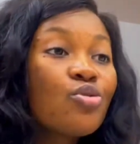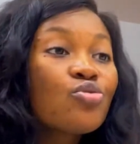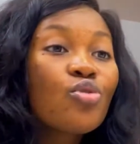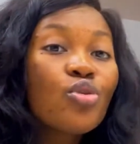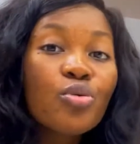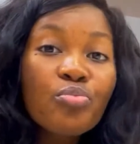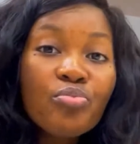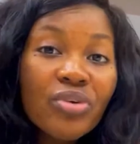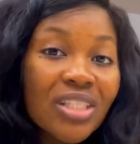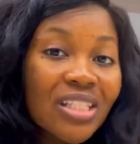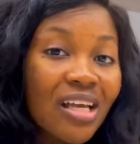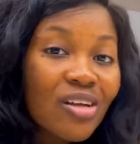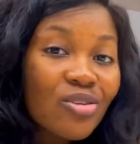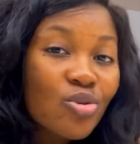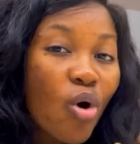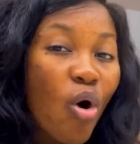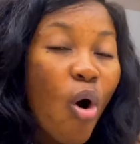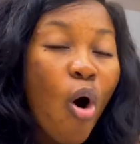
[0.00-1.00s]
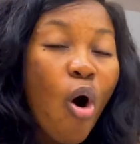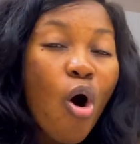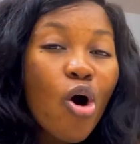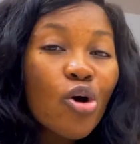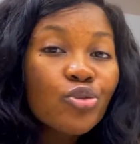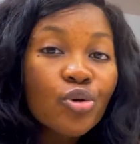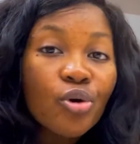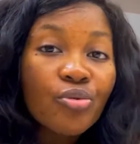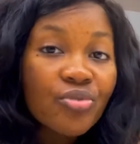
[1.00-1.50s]
So you print out
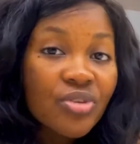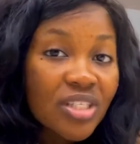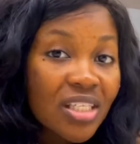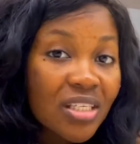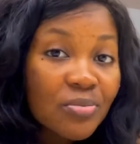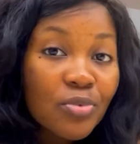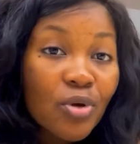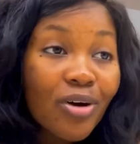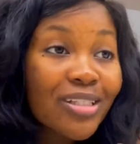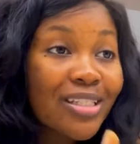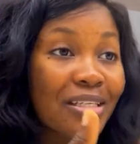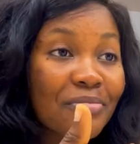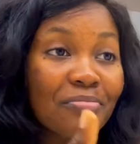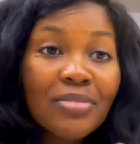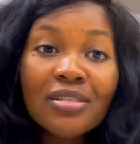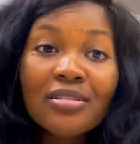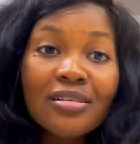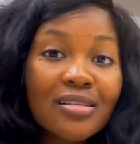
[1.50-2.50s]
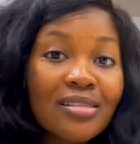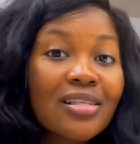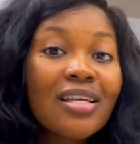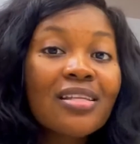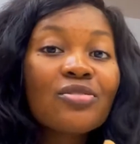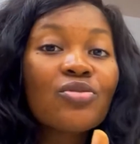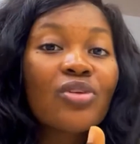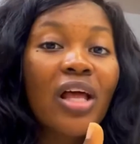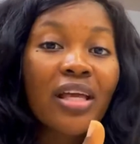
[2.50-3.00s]
all your receipts, all the emails that they
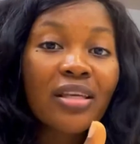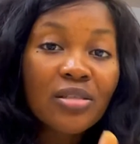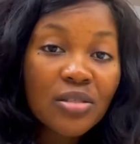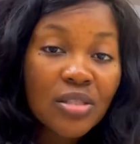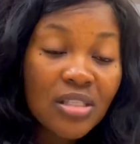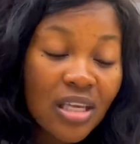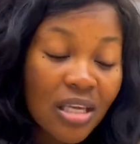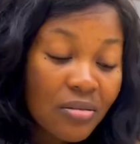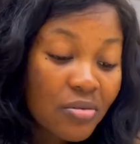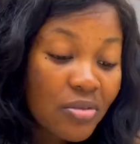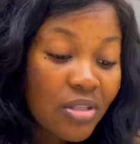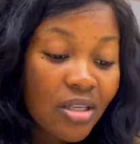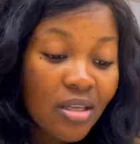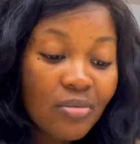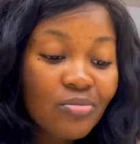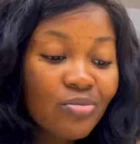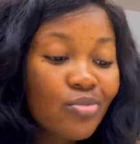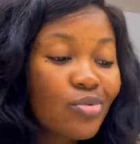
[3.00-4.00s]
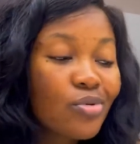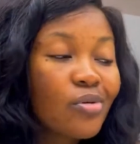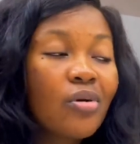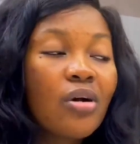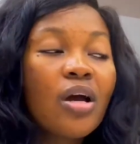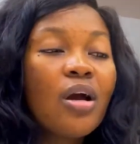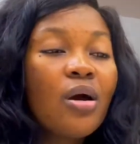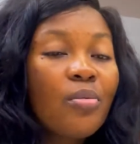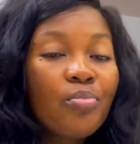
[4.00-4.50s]
send you, like, you know,
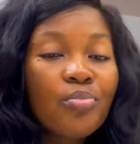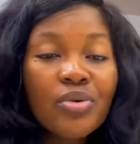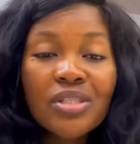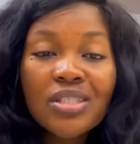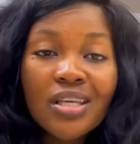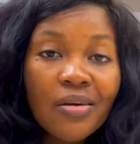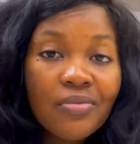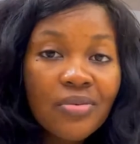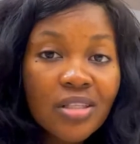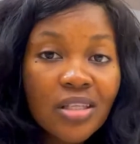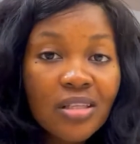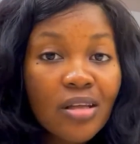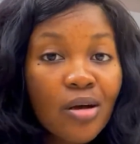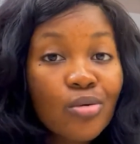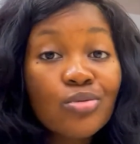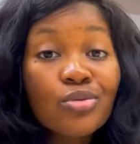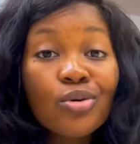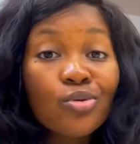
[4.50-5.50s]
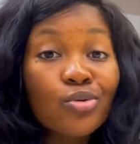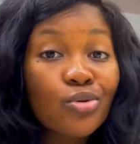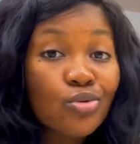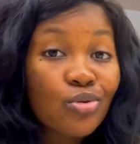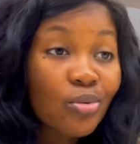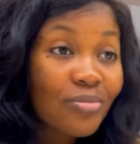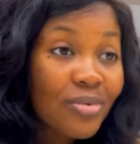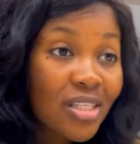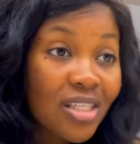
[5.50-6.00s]
printing everything out when you're
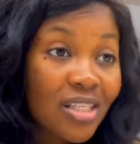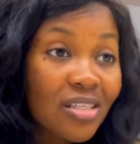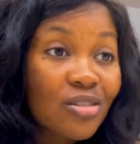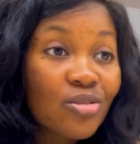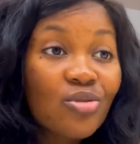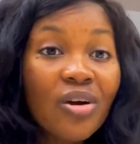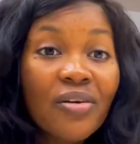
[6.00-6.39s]
submitting.